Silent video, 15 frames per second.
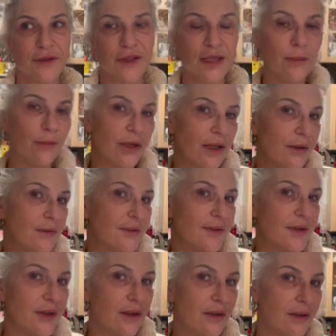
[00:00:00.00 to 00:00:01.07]
10 pounds
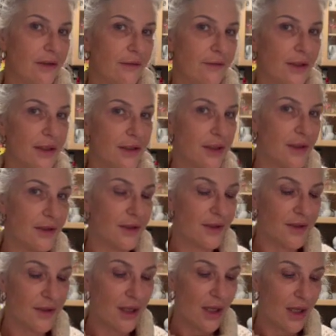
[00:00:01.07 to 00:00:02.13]
of onions.